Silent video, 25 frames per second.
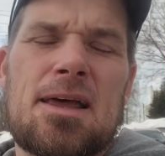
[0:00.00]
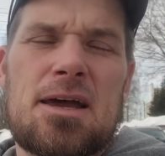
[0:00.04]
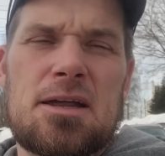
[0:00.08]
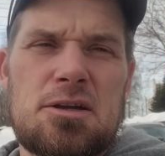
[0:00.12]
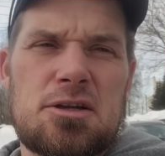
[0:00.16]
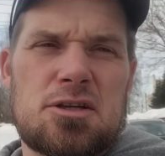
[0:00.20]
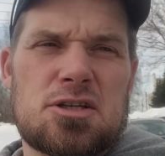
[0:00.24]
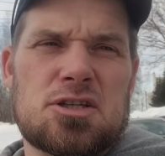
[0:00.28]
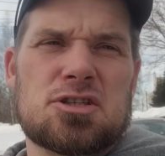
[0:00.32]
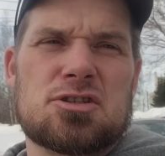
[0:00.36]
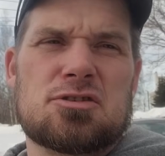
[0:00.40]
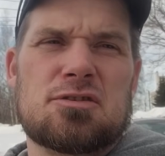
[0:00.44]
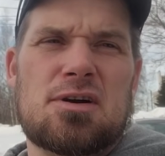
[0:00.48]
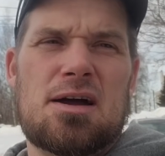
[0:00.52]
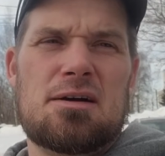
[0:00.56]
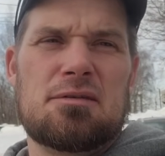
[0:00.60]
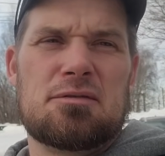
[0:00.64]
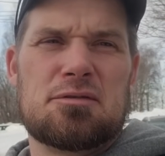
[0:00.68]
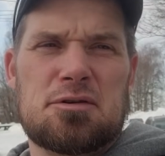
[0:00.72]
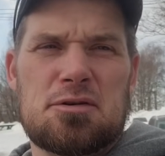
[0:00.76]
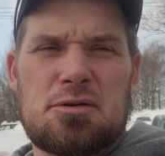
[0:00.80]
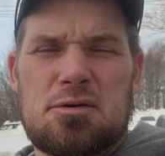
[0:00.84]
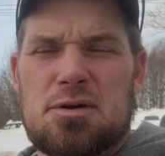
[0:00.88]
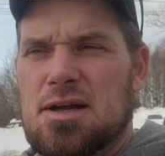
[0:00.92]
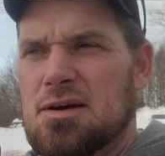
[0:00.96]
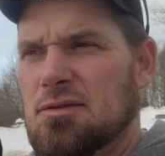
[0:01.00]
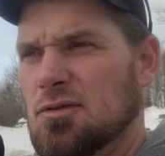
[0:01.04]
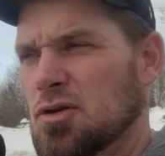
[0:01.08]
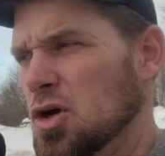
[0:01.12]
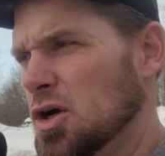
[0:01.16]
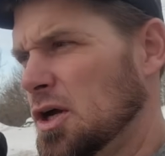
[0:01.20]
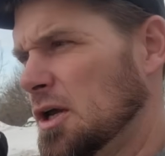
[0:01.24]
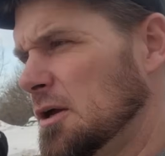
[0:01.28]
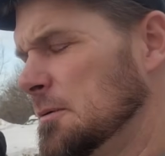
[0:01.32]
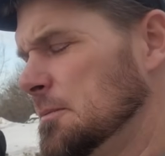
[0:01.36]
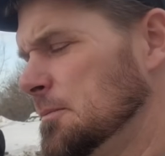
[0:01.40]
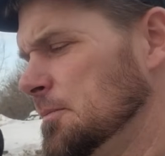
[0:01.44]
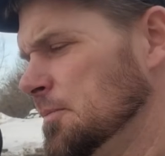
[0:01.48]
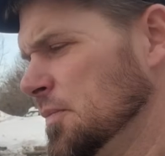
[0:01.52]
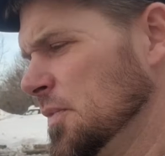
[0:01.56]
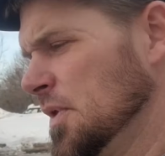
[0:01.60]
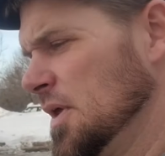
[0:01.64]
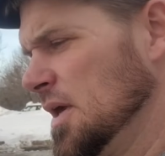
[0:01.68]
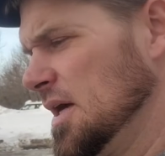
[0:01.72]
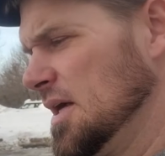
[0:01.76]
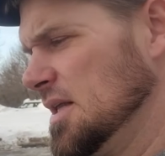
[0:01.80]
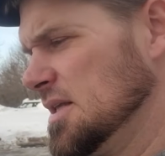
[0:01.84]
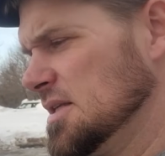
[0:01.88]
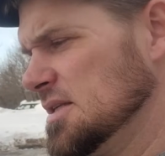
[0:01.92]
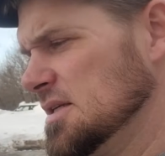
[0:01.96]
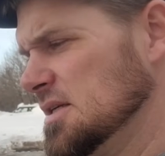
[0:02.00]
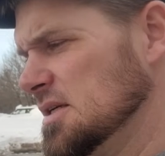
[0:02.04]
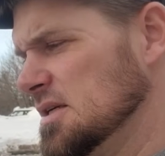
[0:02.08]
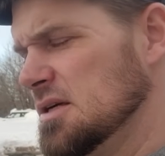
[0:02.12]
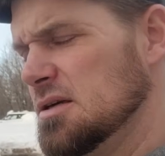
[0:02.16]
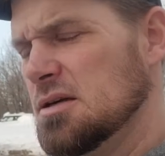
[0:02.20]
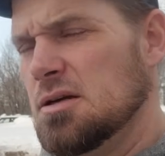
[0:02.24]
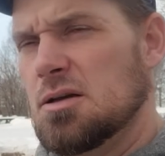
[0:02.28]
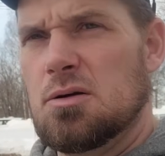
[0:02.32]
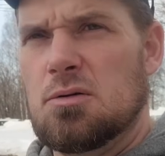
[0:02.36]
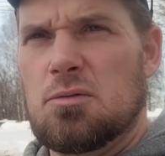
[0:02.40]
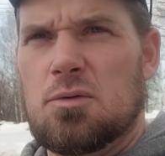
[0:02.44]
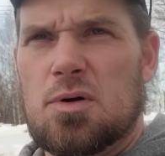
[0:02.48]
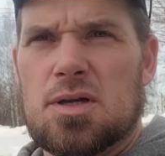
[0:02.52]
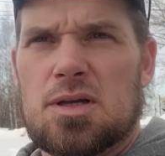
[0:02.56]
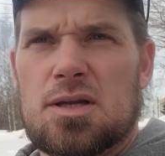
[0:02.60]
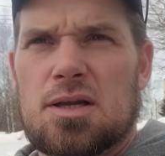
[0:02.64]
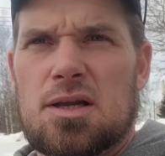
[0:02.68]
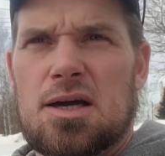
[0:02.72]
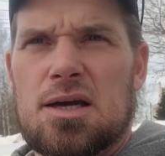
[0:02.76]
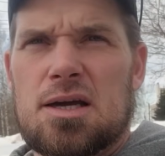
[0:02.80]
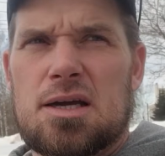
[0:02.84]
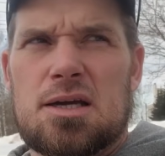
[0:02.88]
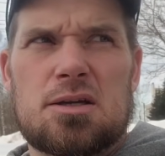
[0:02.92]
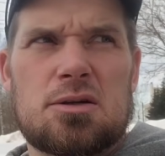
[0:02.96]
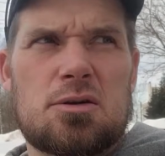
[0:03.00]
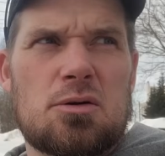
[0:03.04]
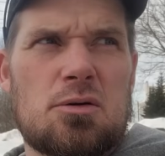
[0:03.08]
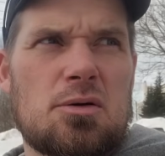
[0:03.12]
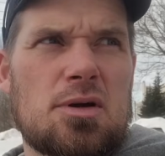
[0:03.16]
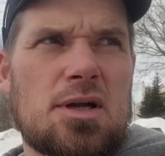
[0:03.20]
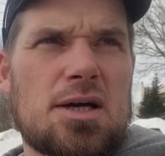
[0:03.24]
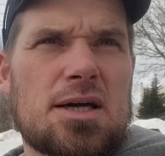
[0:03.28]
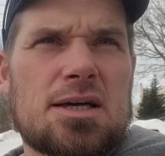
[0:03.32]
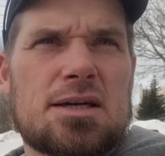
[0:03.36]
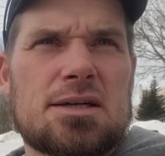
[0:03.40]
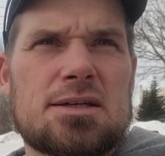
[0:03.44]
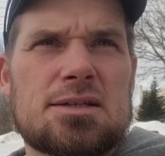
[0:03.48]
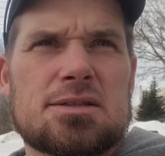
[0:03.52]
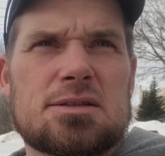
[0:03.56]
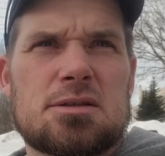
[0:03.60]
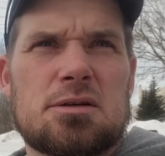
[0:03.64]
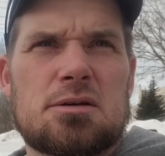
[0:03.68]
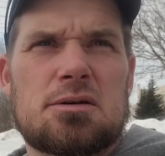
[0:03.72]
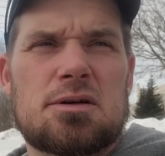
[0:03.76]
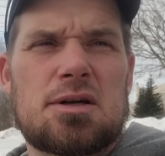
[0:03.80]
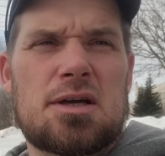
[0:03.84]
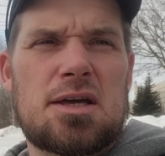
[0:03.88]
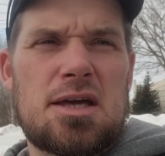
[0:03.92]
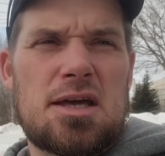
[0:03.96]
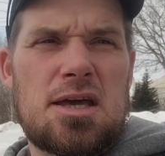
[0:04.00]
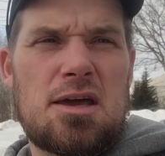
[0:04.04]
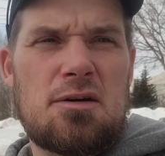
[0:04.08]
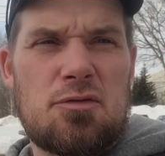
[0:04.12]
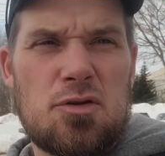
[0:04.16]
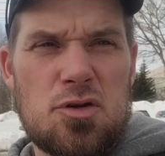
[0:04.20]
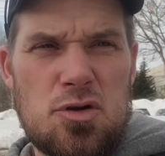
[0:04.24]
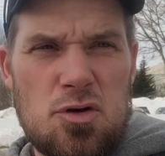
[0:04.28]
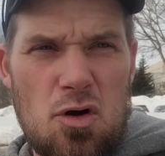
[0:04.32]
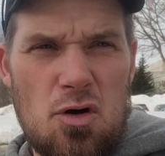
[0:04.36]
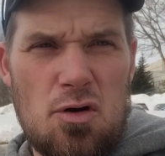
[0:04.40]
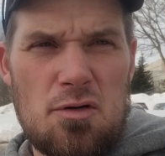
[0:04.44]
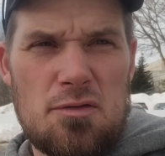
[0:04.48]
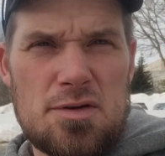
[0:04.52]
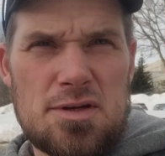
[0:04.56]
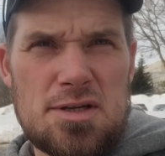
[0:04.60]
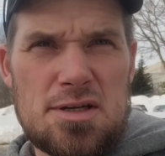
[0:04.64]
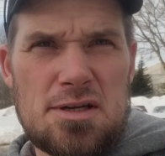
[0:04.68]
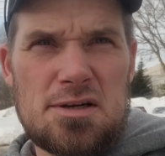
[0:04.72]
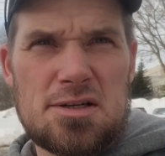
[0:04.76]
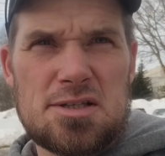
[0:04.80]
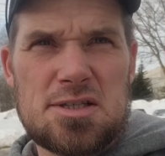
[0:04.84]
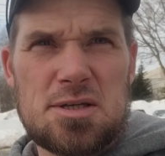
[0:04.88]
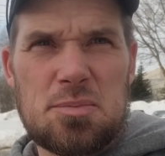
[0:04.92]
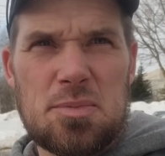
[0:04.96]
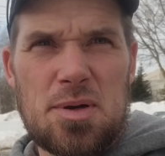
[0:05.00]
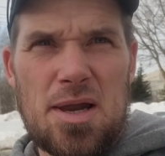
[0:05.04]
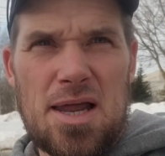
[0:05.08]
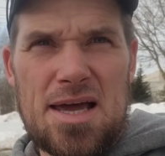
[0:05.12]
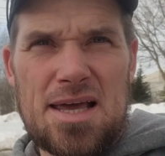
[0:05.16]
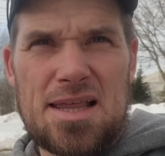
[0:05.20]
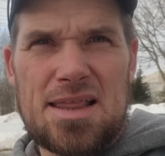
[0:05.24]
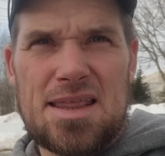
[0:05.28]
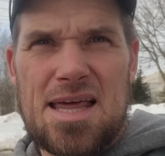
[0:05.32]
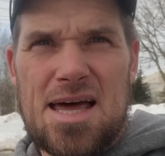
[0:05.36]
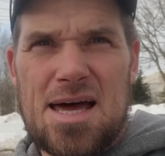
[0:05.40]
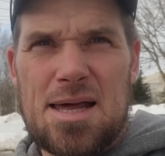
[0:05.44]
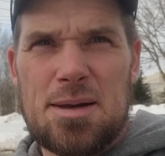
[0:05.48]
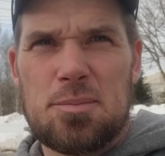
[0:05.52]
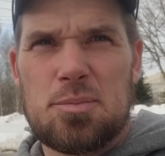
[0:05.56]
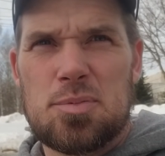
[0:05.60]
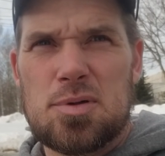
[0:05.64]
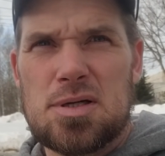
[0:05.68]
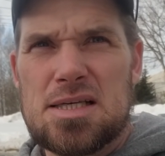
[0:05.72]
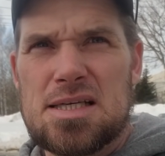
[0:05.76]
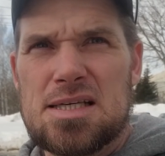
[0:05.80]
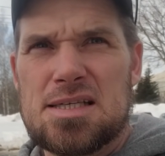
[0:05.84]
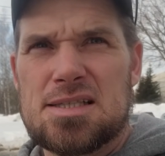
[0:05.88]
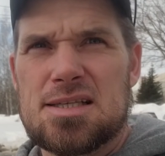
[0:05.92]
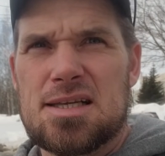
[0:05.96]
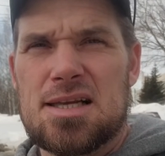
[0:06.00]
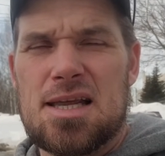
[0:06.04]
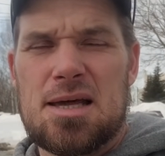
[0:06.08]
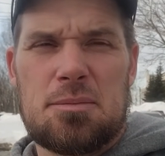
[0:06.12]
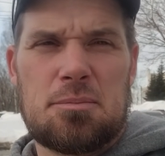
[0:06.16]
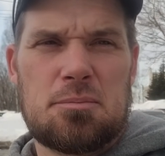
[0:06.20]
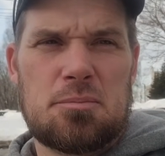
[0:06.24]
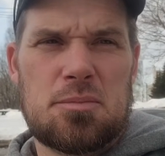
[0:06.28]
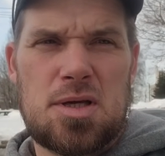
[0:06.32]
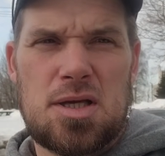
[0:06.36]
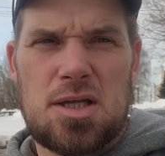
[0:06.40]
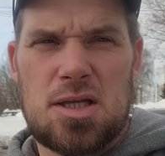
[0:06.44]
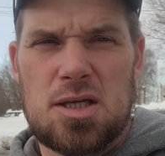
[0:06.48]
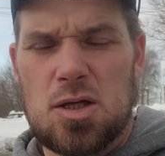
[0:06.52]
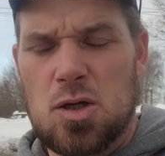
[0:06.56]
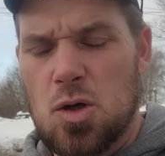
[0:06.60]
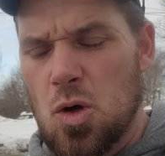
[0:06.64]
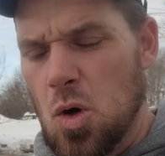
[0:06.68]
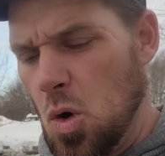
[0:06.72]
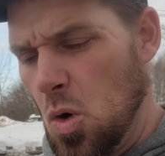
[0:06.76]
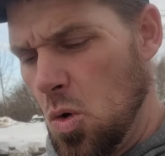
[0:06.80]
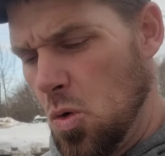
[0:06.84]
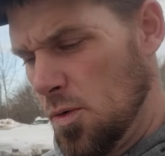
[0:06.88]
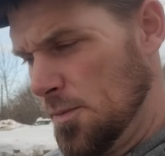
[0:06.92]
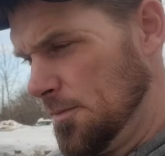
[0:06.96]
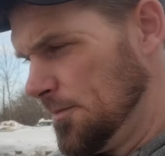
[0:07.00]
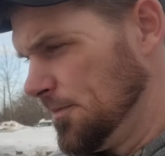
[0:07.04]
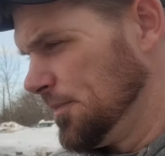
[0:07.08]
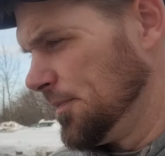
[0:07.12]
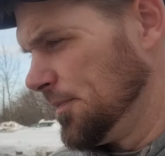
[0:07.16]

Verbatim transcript: And you just drive through and have a look and see, you know, what you like and don't like. So if you know of a dealership like that, please let me know.